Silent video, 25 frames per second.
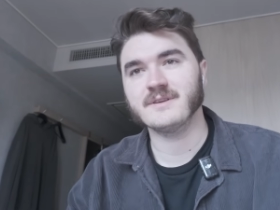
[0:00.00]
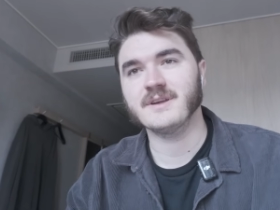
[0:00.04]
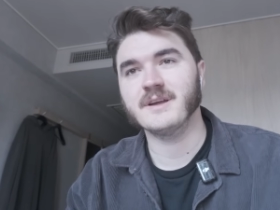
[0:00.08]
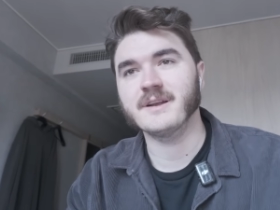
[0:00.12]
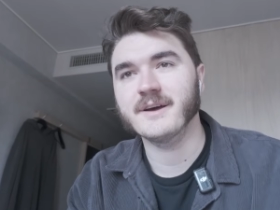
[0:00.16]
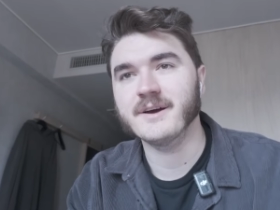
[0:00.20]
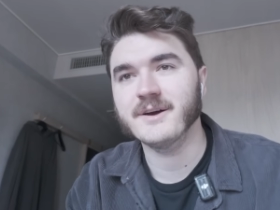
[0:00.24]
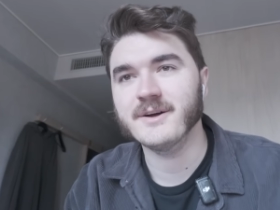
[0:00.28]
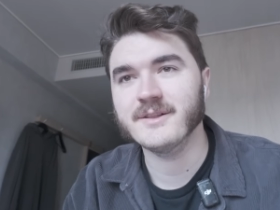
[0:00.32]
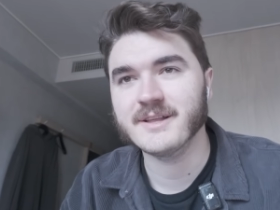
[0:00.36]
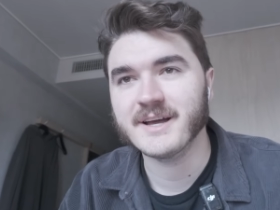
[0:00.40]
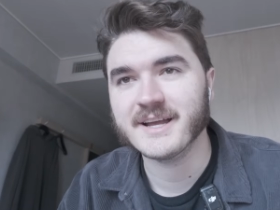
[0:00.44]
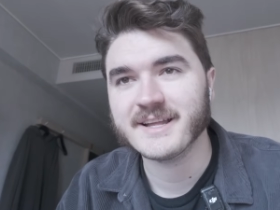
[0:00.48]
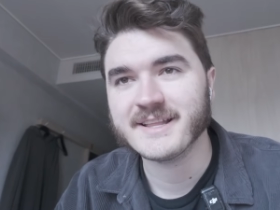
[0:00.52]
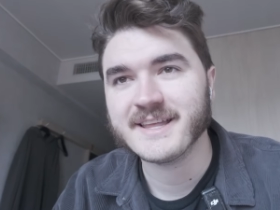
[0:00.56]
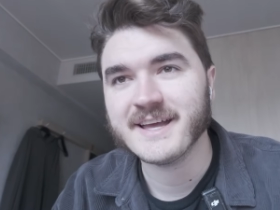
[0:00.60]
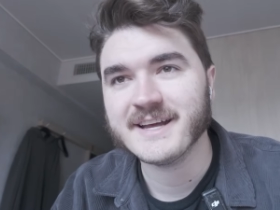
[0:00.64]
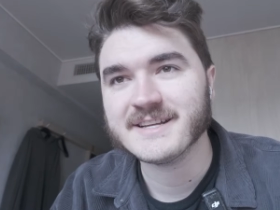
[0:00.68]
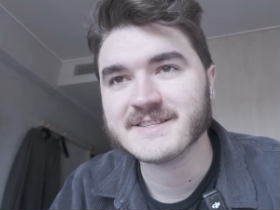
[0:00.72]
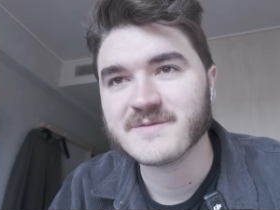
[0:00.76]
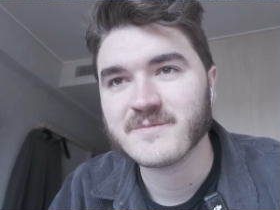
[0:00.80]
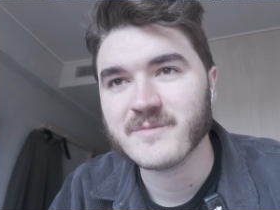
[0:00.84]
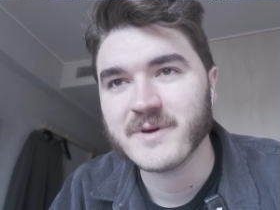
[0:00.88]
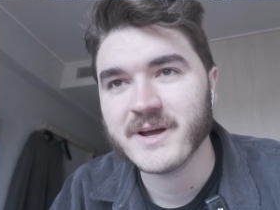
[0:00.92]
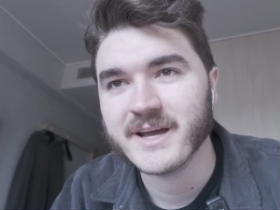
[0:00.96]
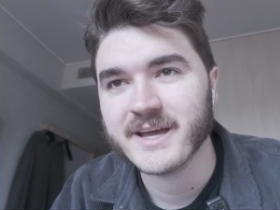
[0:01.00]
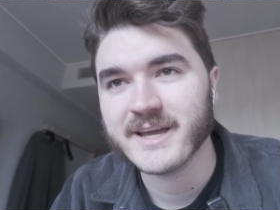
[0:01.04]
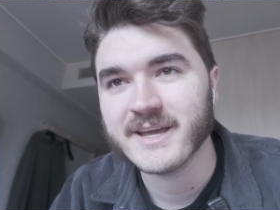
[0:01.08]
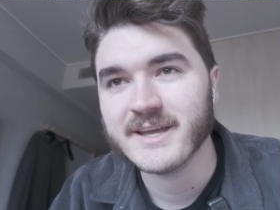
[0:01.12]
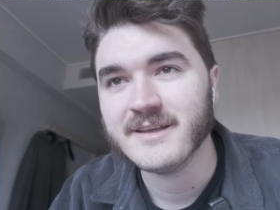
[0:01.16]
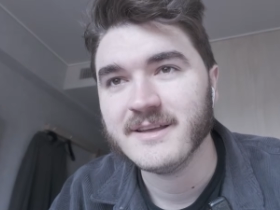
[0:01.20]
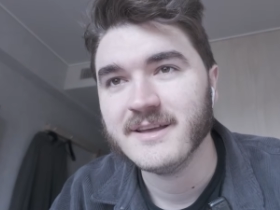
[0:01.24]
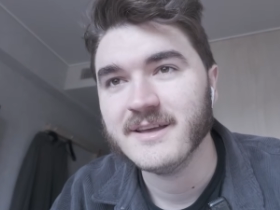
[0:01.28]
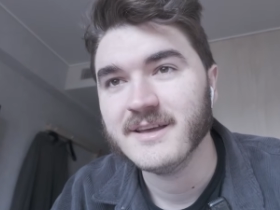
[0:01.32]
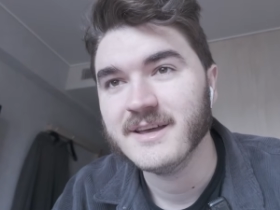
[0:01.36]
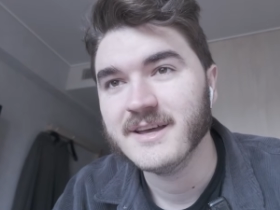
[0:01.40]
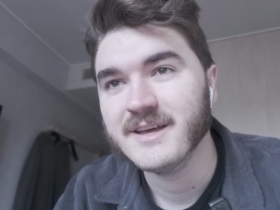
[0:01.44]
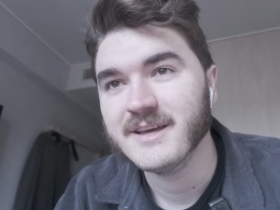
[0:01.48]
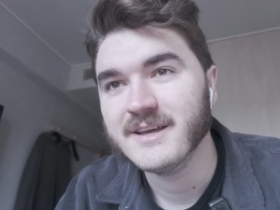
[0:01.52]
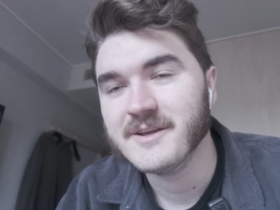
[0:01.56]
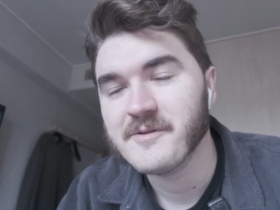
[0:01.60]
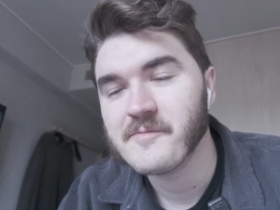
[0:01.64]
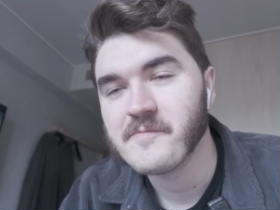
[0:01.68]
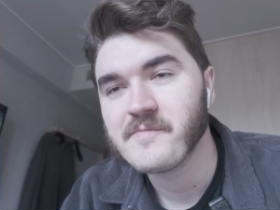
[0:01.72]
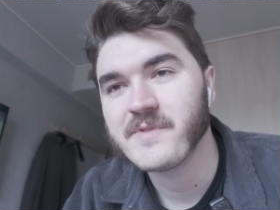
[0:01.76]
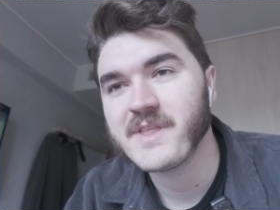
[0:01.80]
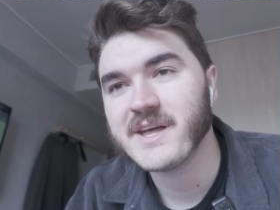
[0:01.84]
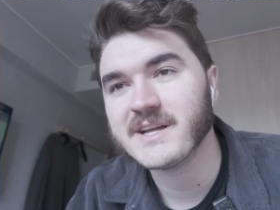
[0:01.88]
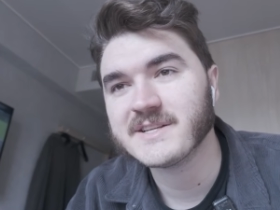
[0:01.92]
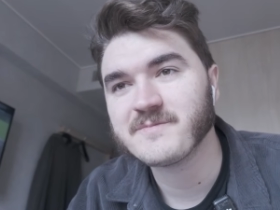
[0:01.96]
You know, like that's my
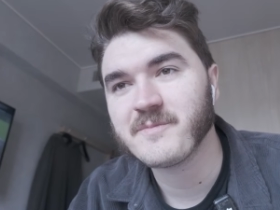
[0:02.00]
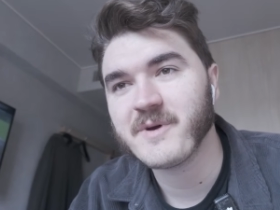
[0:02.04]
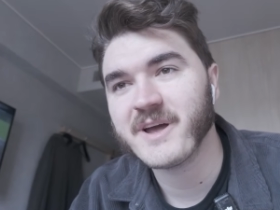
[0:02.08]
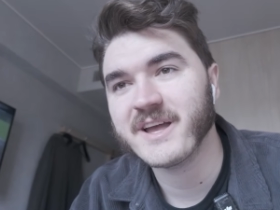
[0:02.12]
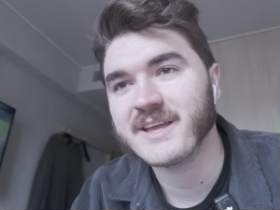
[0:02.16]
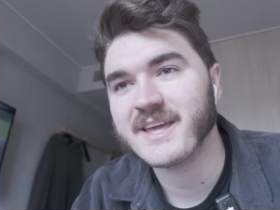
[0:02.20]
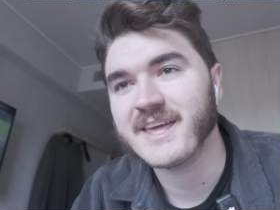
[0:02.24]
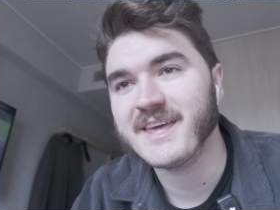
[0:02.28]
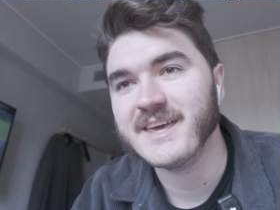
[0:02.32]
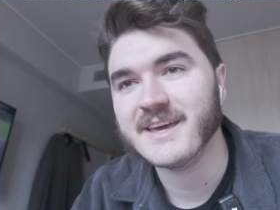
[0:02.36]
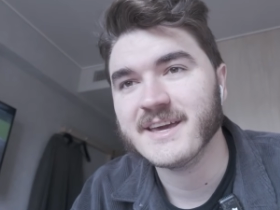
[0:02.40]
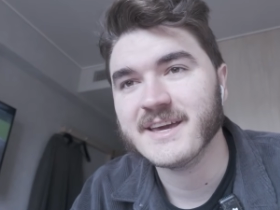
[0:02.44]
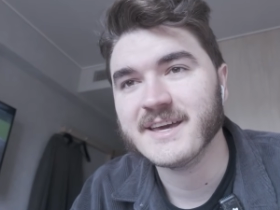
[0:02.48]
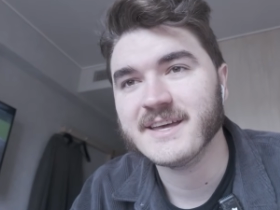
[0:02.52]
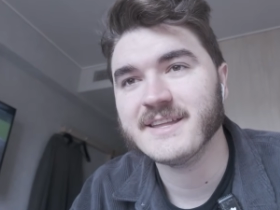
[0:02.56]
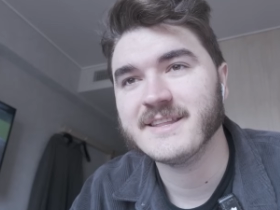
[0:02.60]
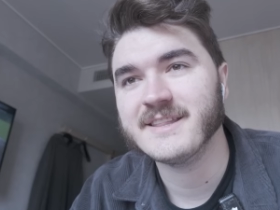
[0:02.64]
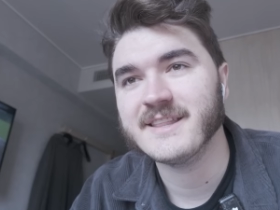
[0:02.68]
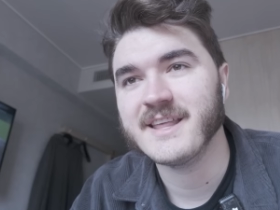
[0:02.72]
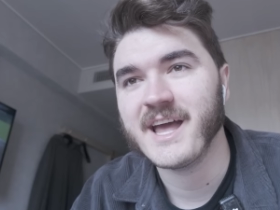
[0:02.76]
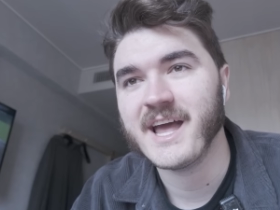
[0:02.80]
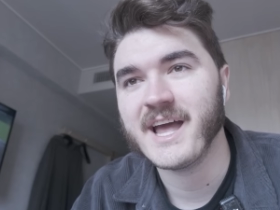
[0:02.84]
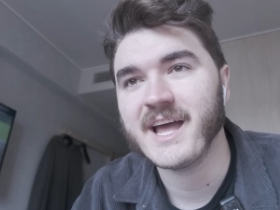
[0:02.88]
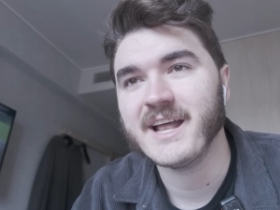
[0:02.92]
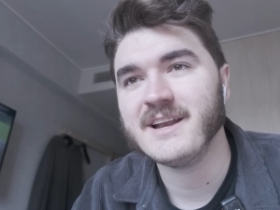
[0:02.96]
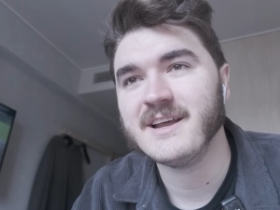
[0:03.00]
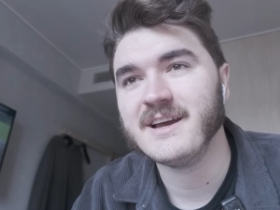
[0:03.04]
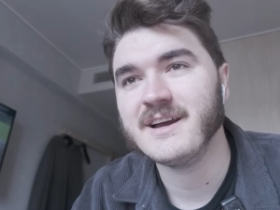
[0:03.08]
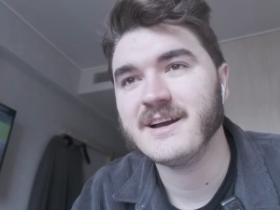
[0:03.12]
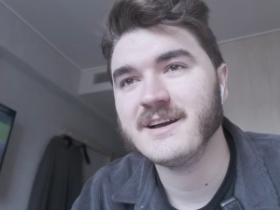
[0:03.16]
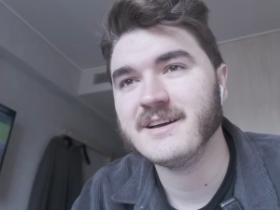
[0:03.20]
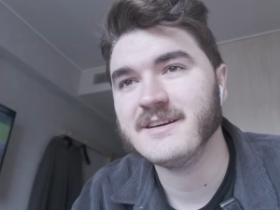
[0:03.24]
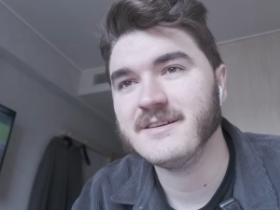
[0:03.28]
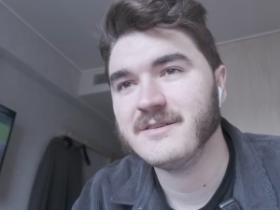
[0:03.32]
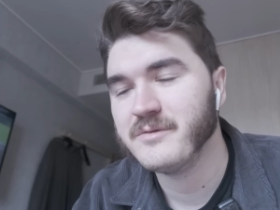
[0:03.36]
that's my kid that